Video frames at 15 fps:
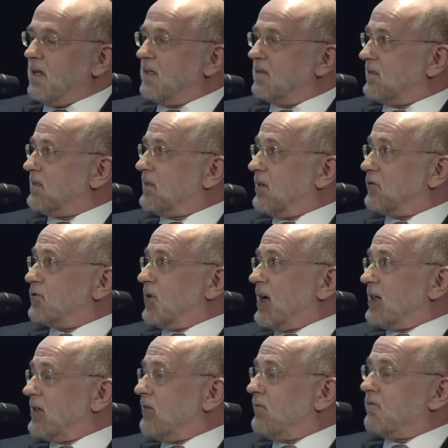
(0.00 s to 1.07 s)
is
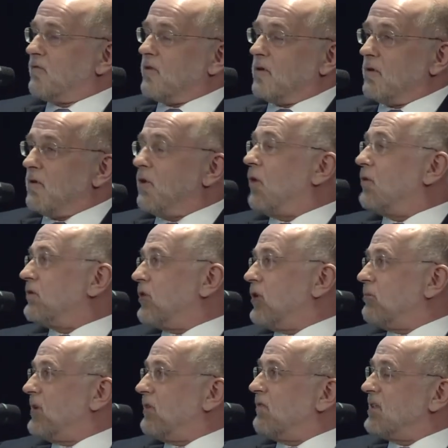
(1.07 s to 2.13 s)
attractive for
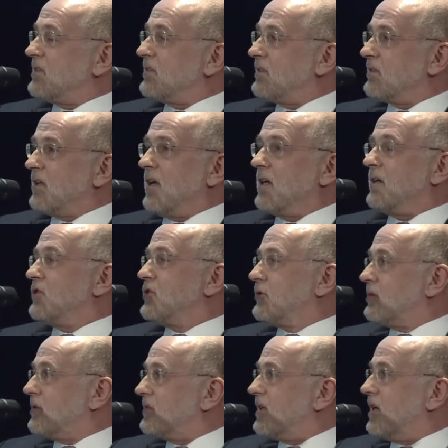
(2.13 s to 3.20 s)
long-term investors like
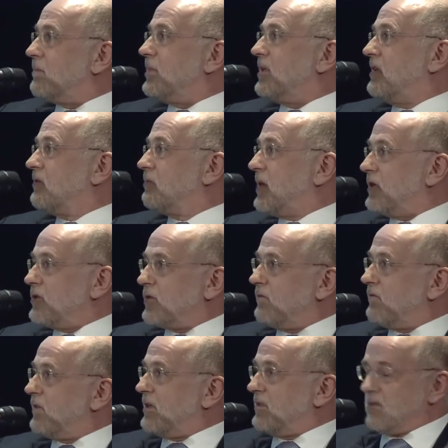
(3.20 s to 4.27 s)
insurance companies, pension
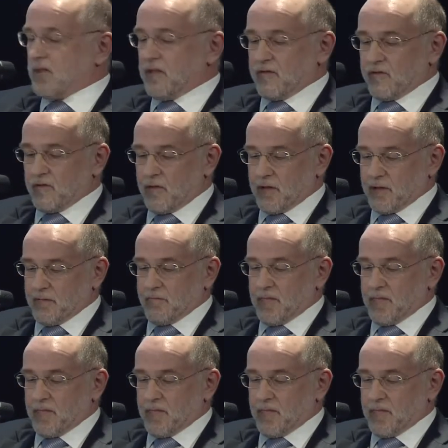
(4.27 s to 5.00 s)
funds, and so on.